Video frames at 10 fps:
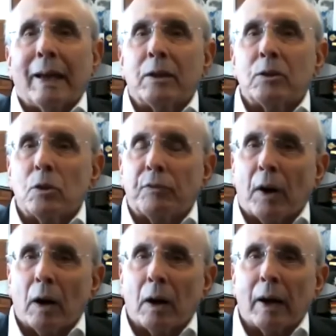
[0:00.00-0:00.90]

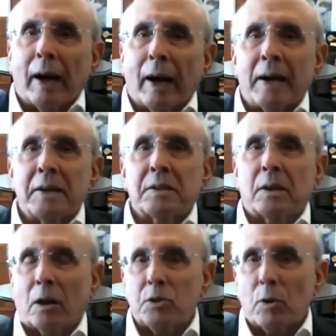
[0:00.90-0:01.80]
Insofar as
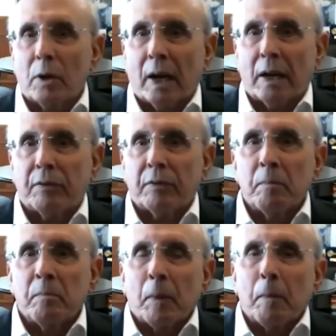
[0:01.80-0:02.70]
cultural life,
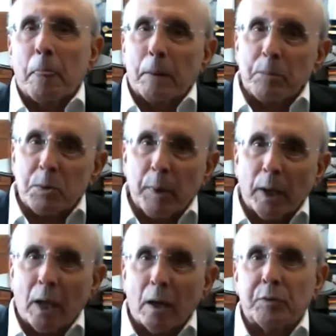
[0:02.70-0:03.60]

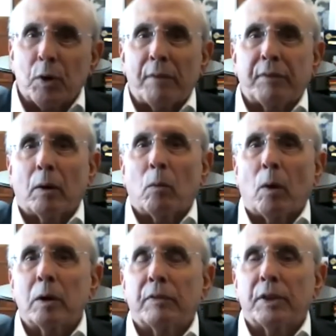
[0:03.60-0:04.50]
speaking of traffic,
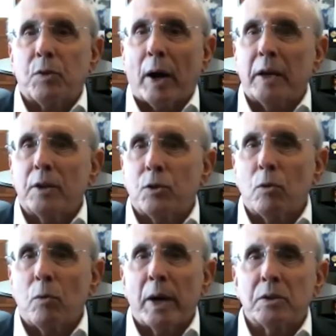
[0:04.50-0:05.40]
one of the tried and
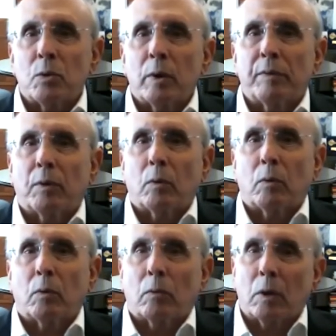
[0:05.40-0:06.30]
true ways we've
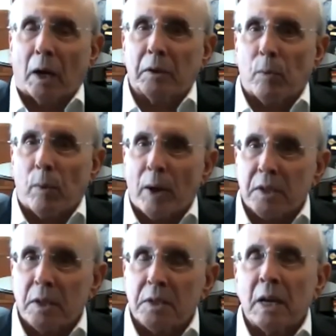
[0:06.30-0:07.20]
gotten
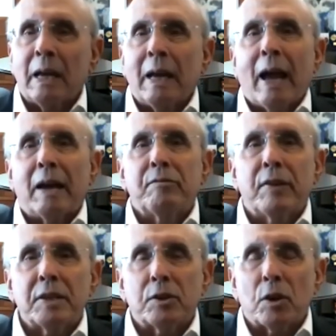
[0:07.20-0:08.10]
residents and
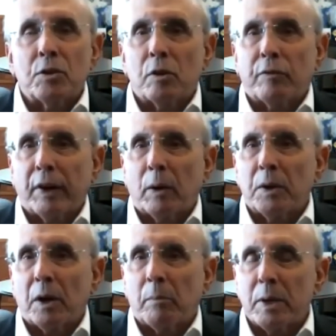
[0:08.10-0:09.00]
visitors to
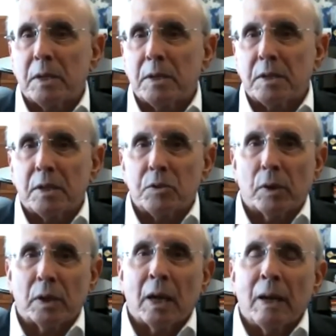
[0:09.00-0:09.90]
frequent our business
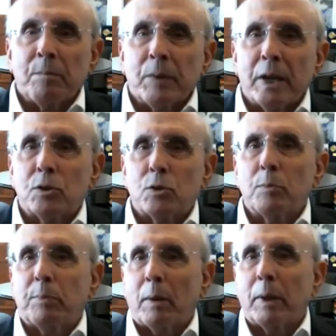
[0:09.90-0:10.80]
district is
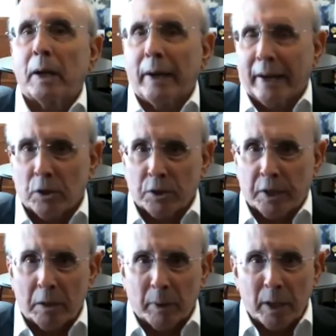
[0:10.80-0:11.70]
through public
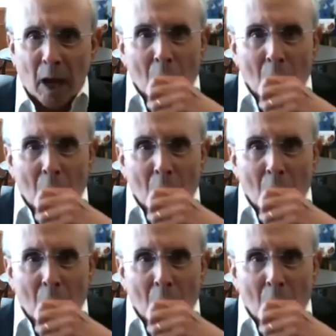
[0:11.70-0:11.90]
entertainment